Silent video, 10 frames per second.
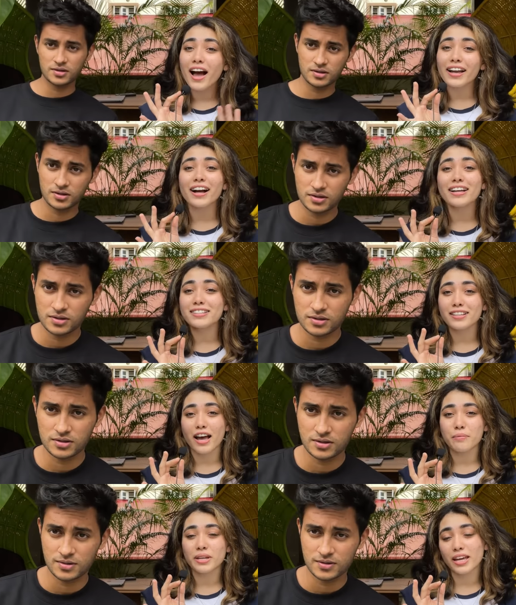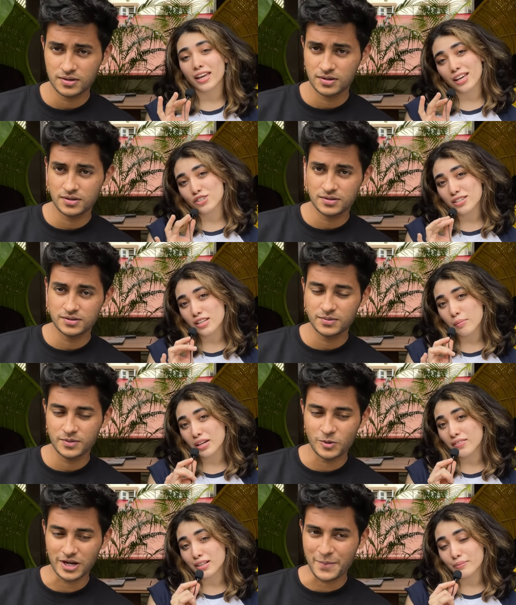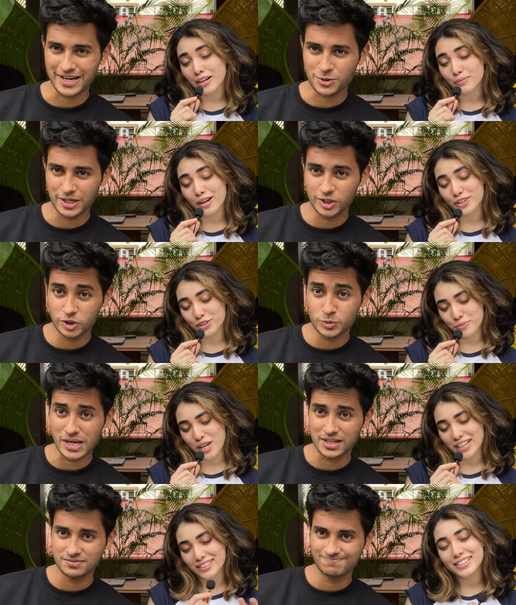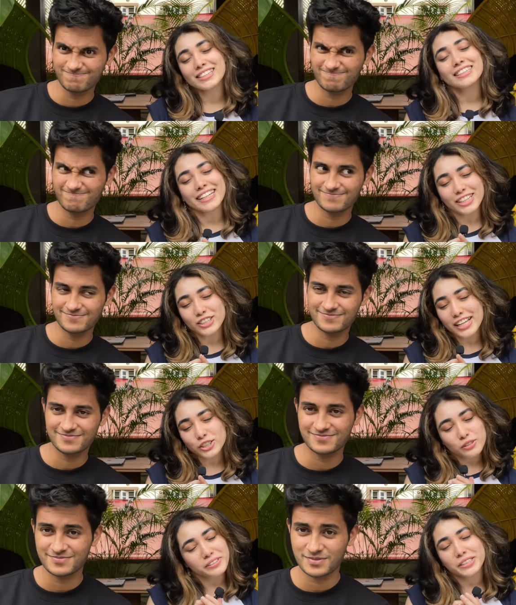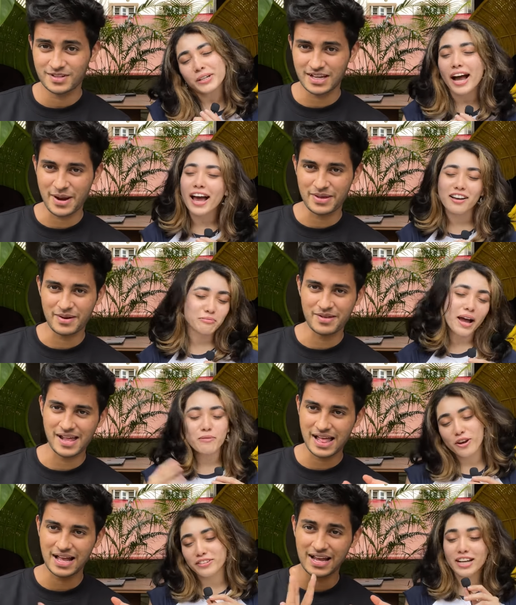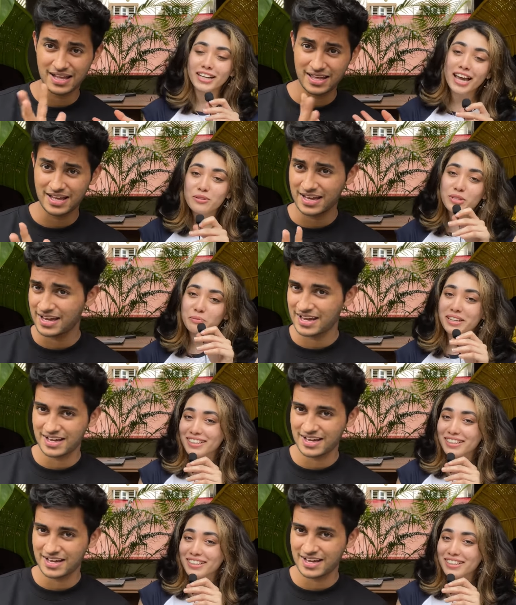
Speaker 1: Hi guys, it's Iman, aka Just Aiming, and welcome back to my YouTube channel. In today's YouTube video, I have my boyfriend again with me.